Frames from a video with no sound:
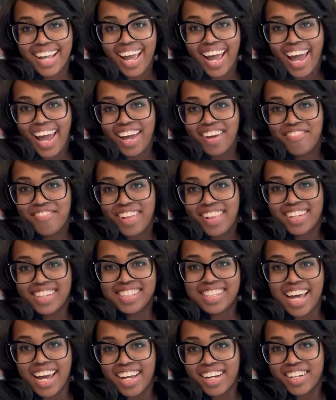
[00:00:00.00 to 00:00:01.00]
Hey fellow
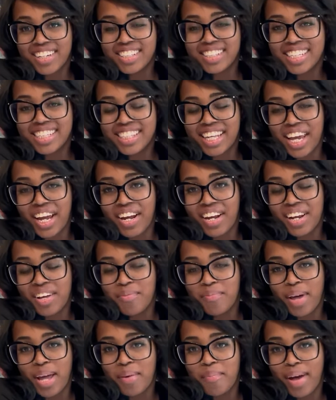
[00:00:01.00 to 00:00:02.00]
designers, it's Karen of
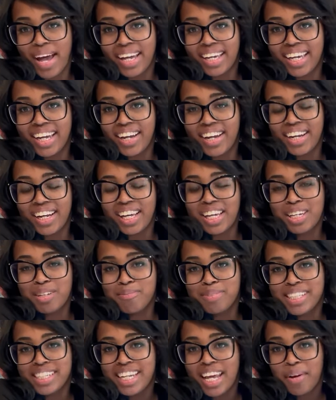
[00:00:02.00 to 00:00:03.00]
Made by Karen M.
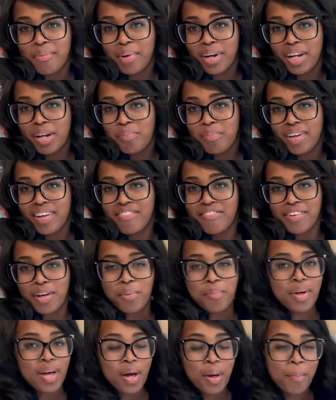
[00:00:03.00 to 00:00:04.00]
Today we're going to be
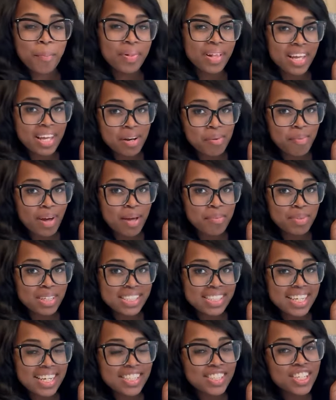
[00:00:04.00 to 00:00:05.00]
filming a Plan by Me
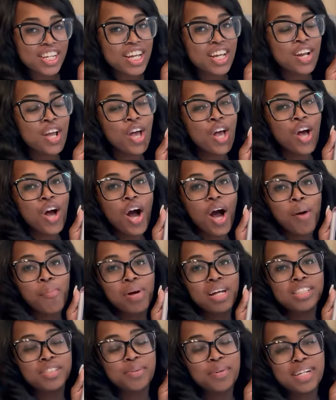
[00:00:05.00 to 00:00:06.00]
session on
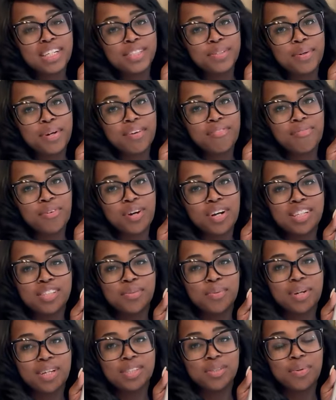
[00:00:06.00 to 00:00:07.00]
my 2024 to
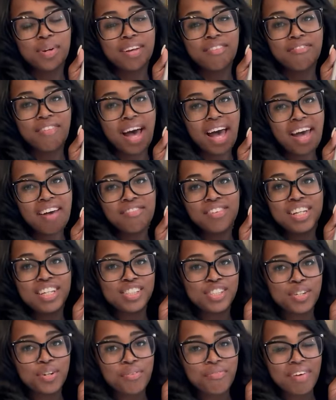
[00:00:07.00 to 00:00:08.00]
2025
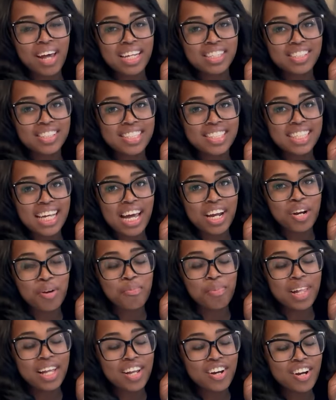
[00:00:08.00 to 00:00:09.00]
Digital Fashion Designer
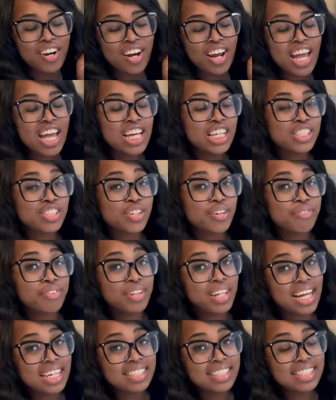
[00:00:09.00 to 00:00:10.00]
Planner. So if you
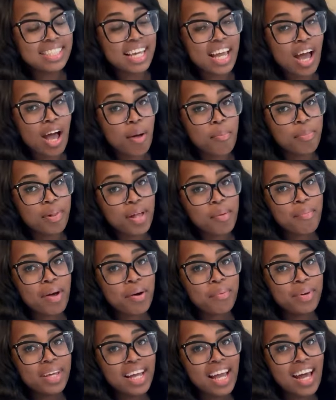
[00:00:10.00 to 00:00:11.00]
like to see how I plan my
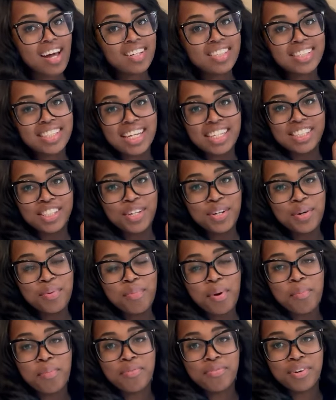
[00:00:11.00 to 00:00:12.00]
week out, stay tuned.
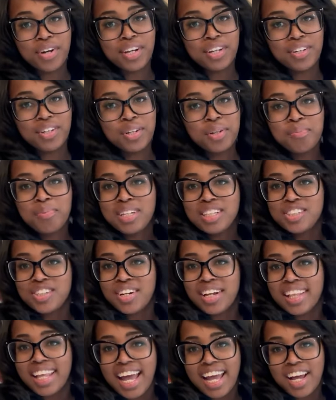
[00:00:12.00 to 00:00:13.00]
But before you do, be sure
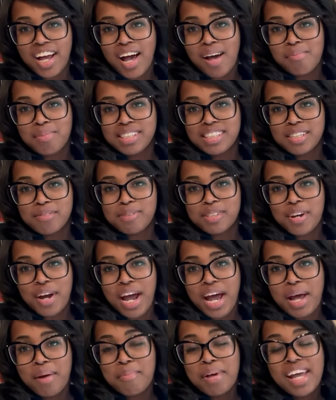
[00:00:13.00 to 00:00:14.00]
to like, comment,
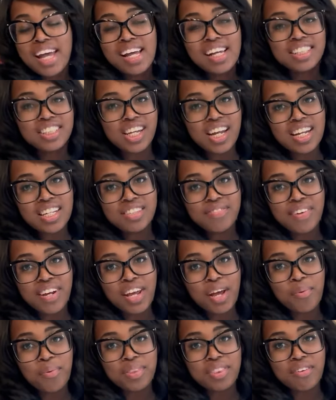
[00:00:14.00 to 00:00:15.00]
subscribe, share this
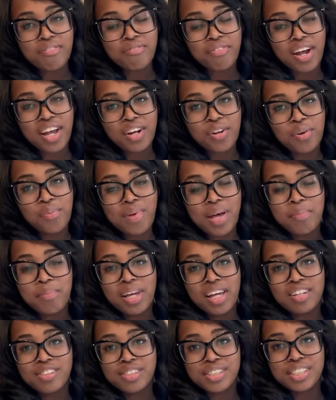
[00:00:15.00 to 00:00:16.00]
video with a friend who may be
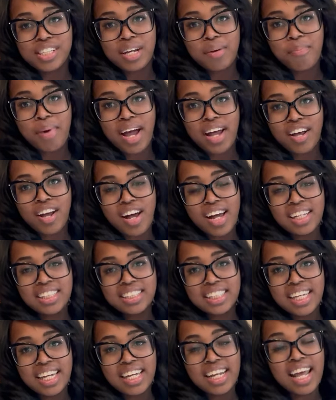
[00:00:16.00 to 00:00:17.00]
interested in my
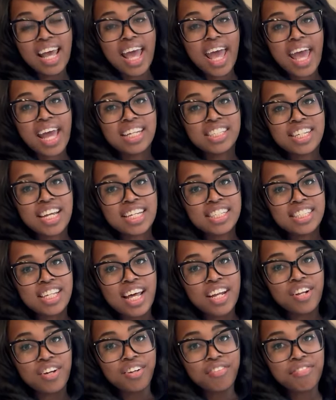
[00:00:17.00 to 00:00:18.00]
content, and change that
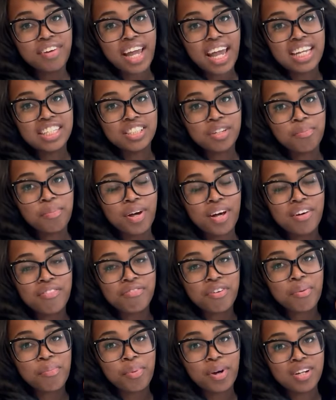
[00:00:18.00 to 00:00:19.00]
notification bell
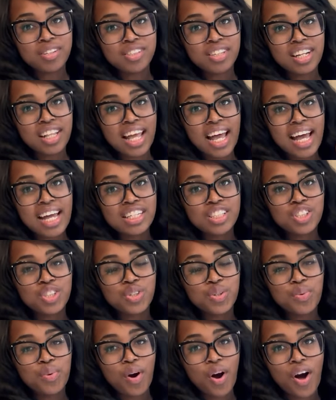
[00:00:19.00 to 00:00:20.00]
from personalized
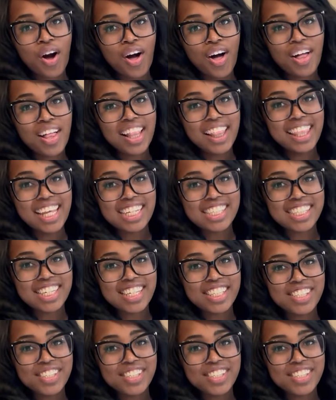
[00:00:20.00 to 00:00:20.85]
to all. Let's get